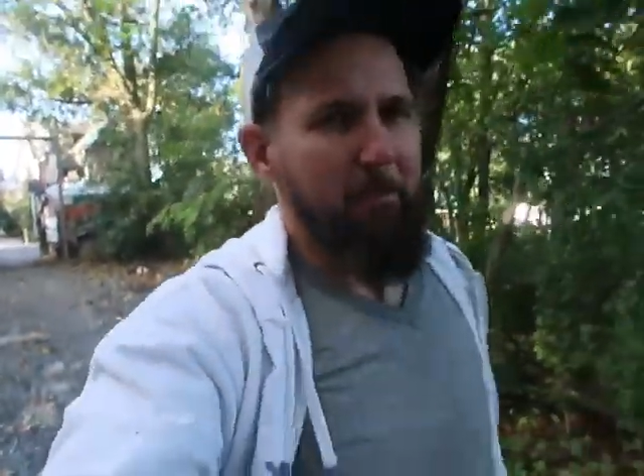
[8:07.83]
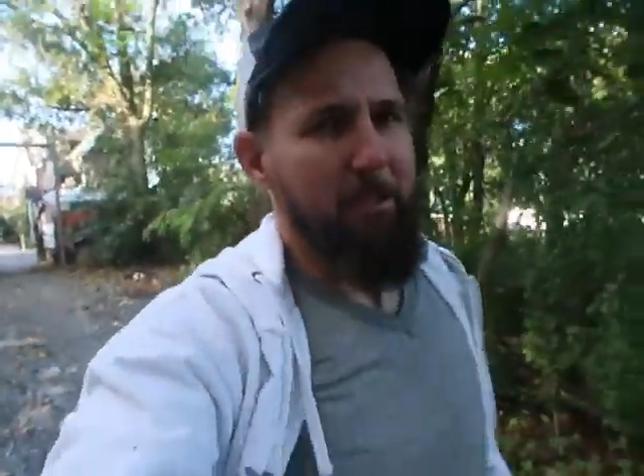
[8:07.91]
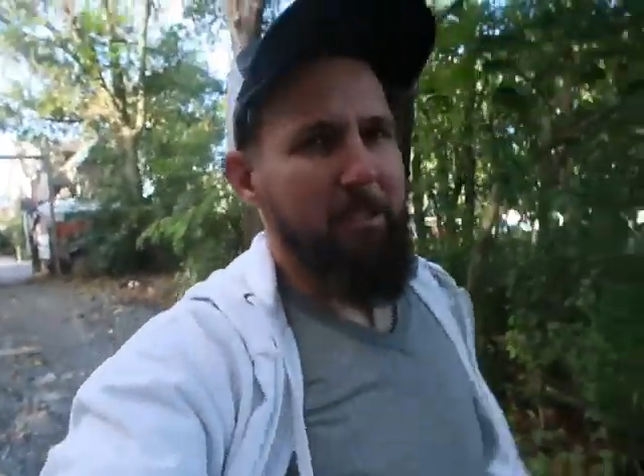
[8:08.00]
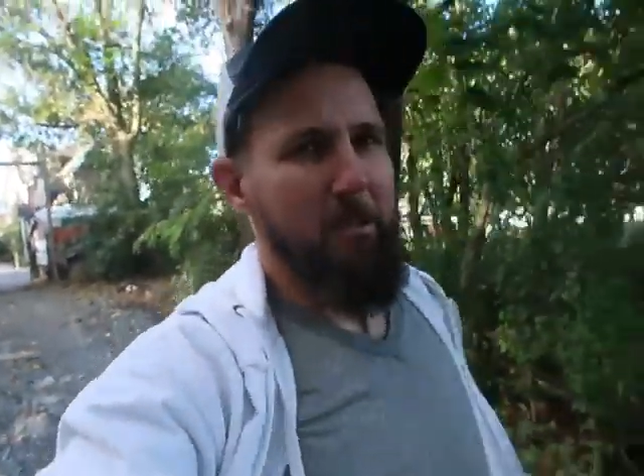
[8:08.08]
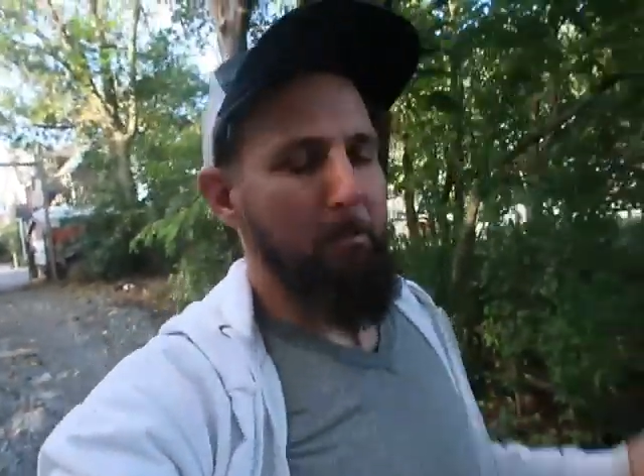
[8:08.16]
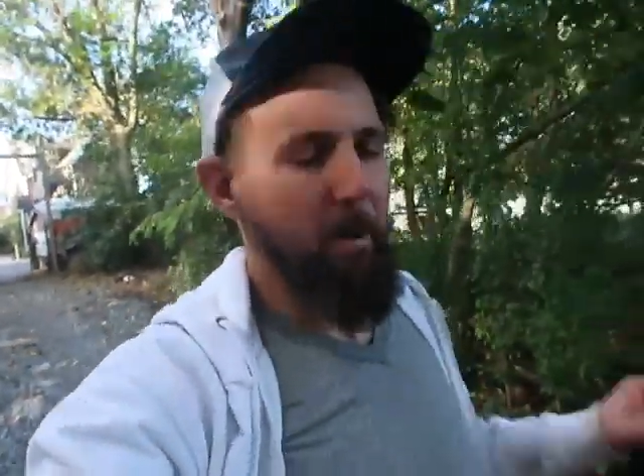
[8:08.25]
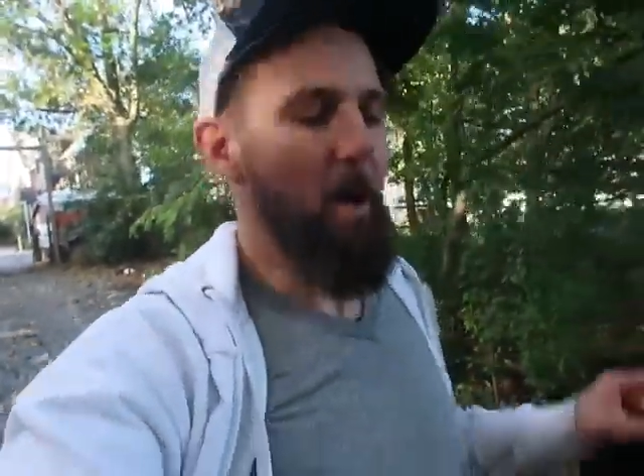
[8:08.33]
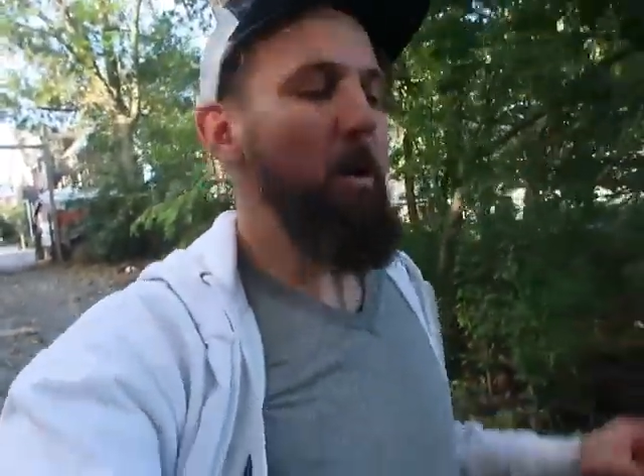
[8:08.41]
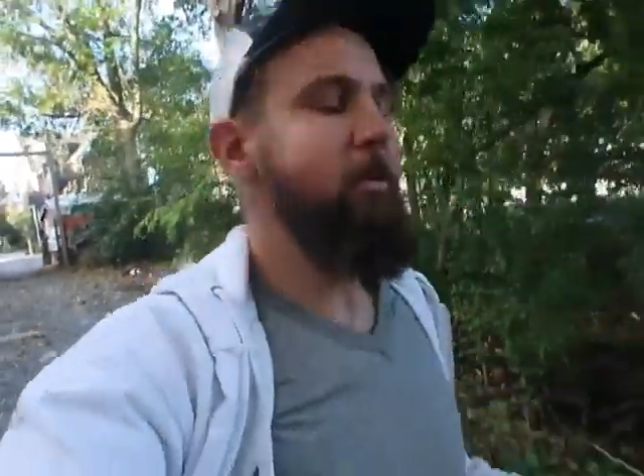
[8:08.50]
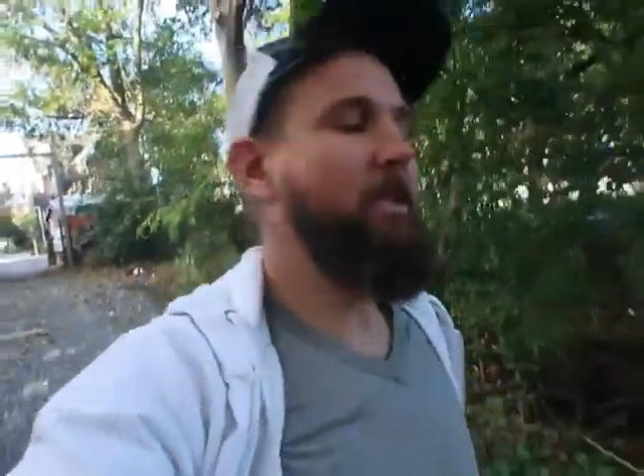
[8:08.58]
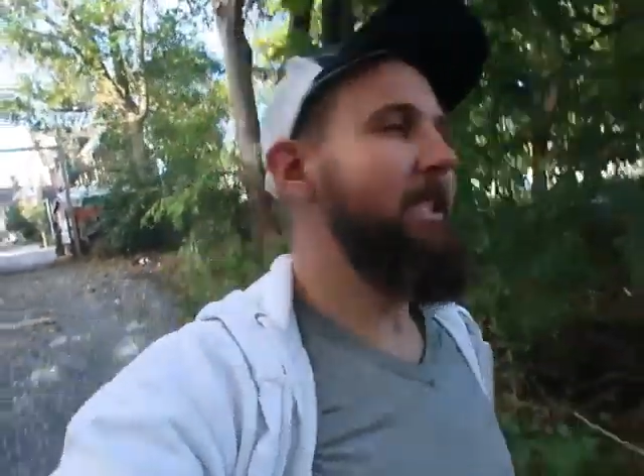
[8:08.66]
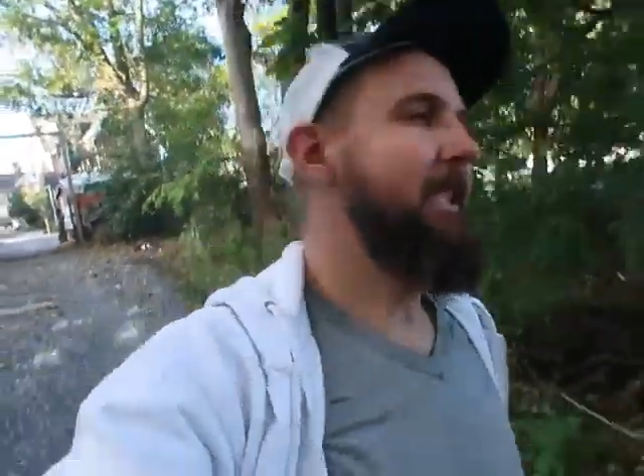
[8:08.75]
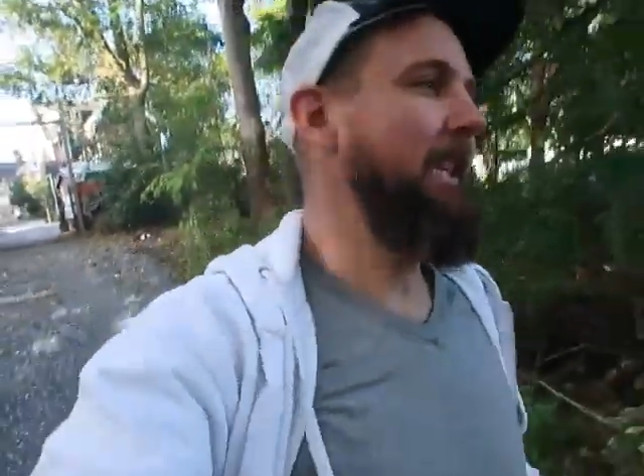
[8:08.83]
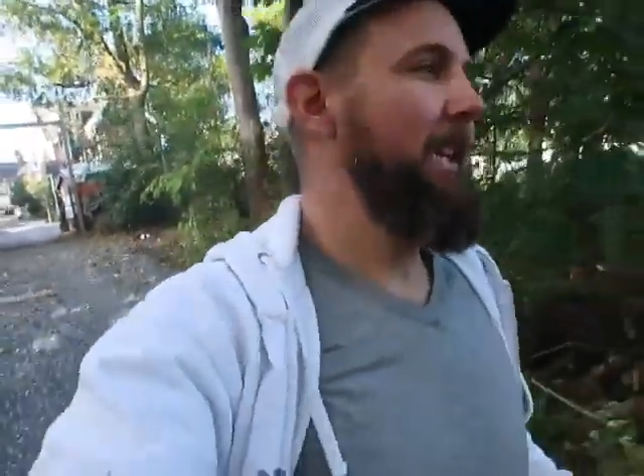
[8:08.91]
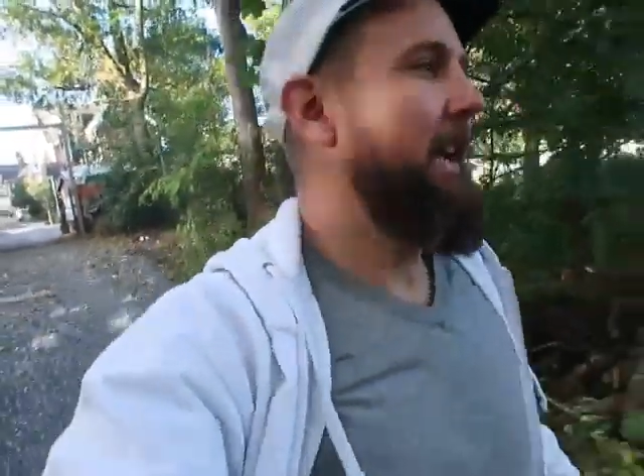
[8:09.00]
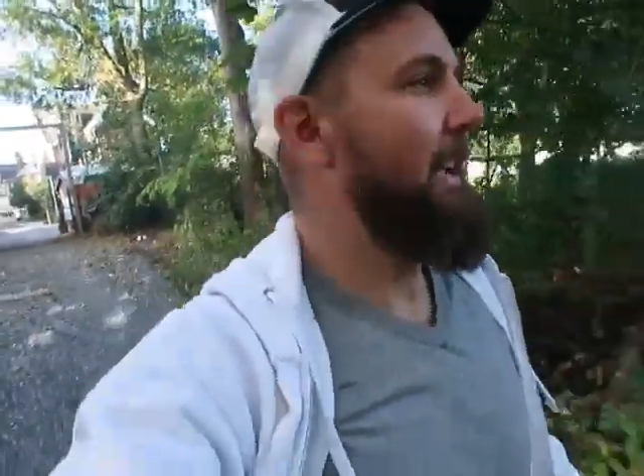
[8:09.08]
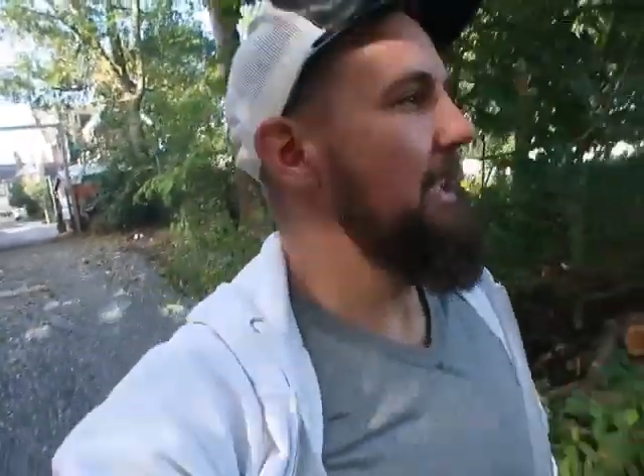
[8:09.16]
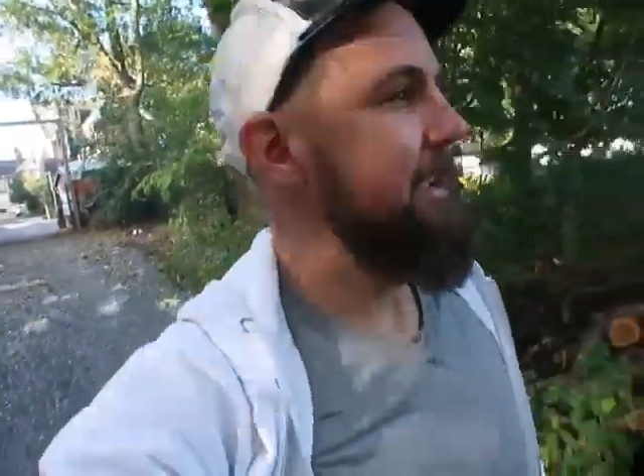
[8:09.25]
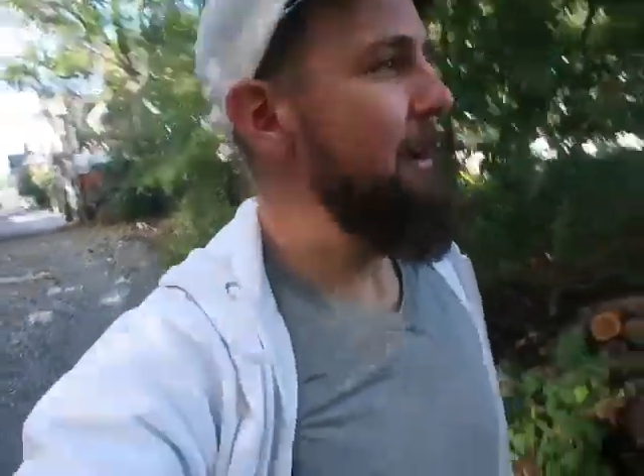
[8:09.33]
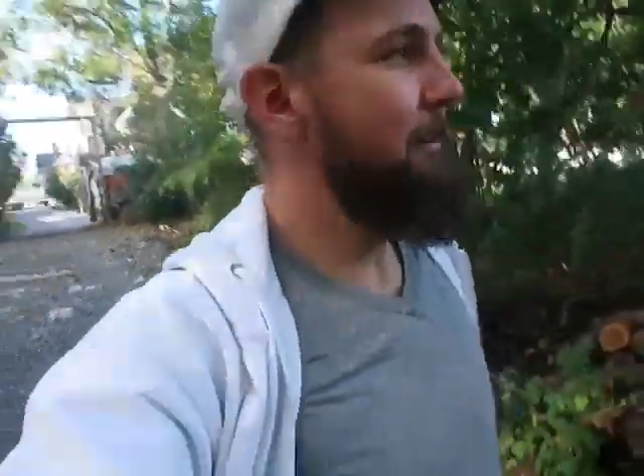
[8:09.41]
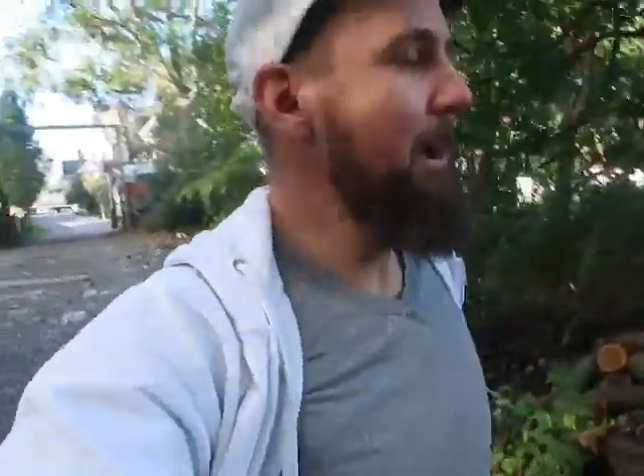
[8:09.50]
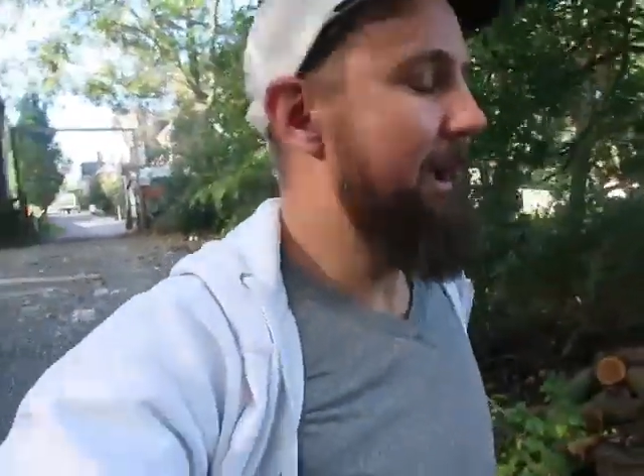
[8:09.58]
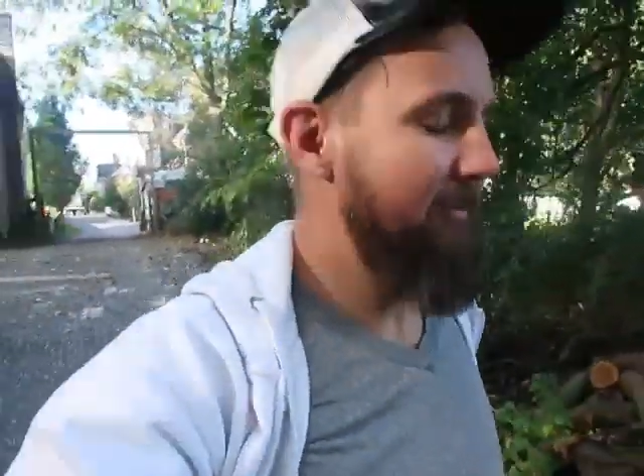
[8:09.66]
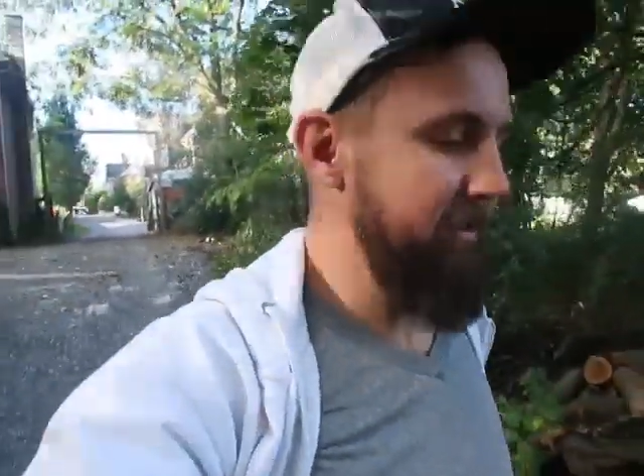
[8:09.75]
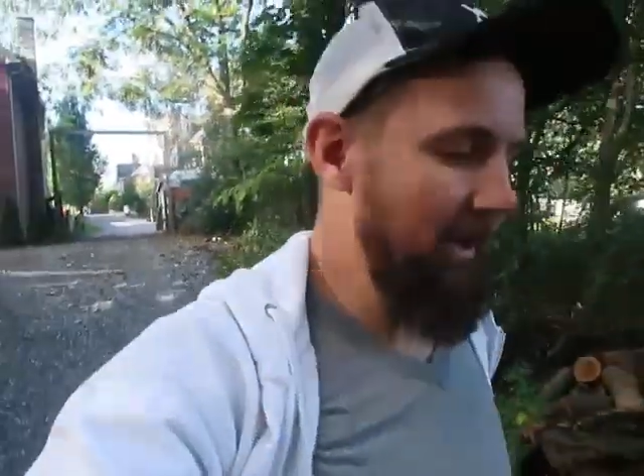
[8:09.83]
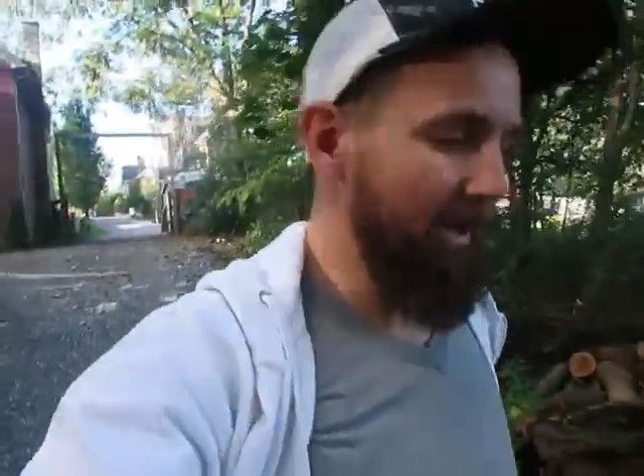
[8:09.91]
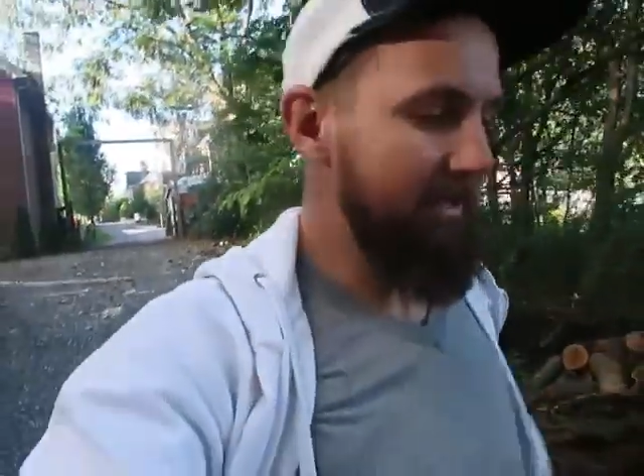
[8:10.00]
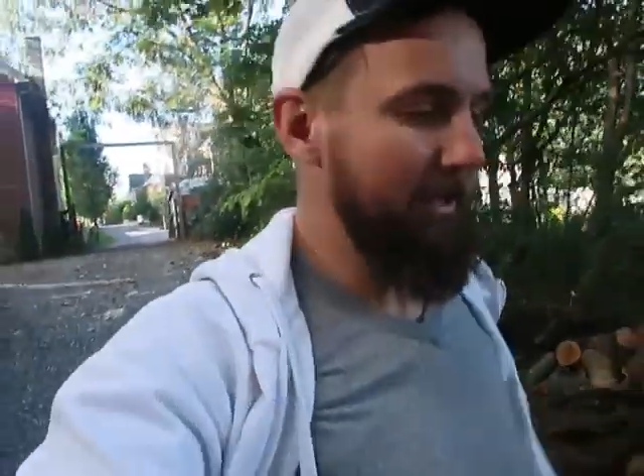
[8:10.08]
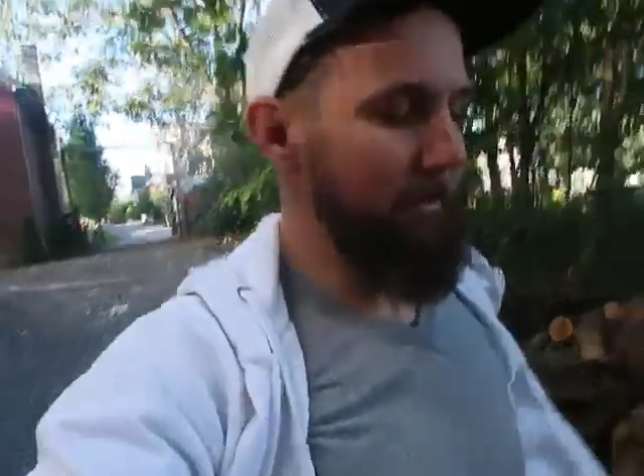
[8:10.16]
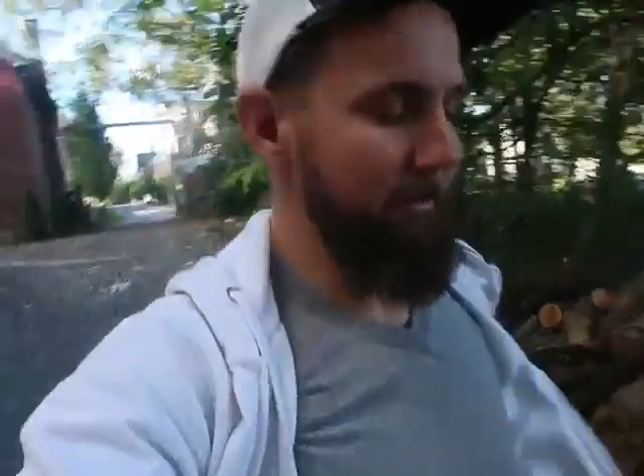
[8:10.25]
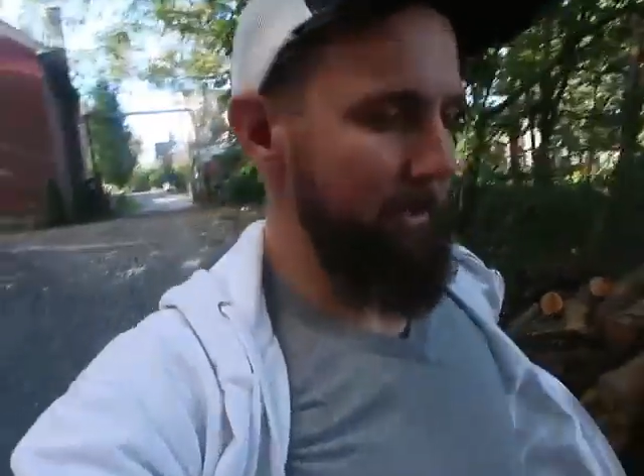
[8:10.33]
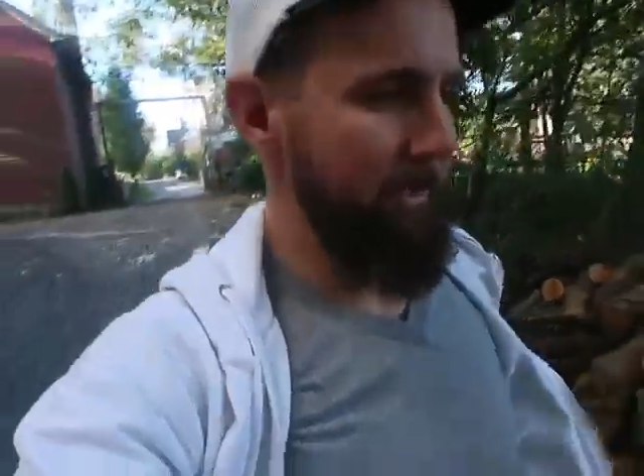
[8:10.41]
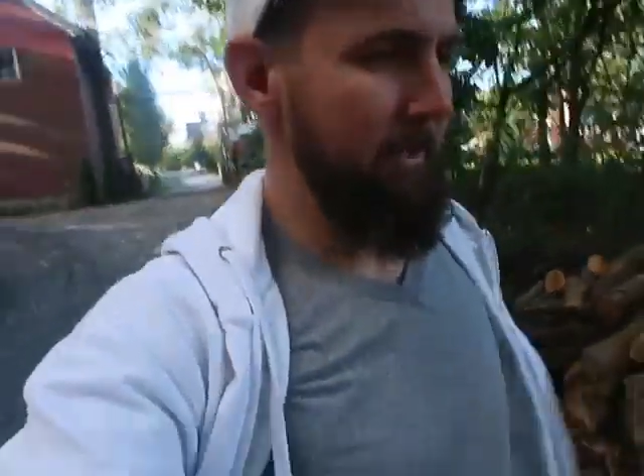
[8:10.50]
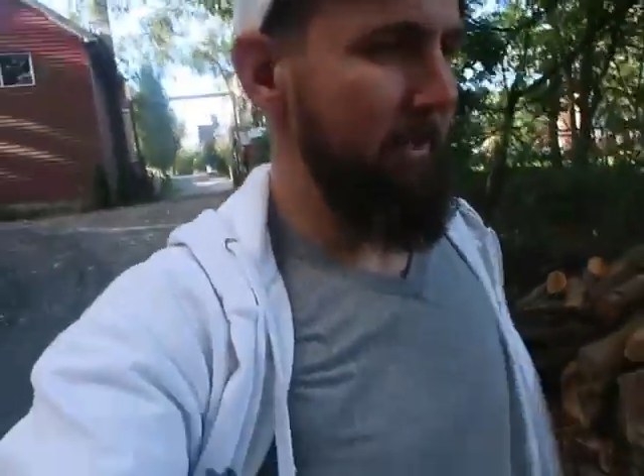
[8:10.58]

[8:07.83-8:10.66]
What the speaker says: But supposedly I can come back for the hot tub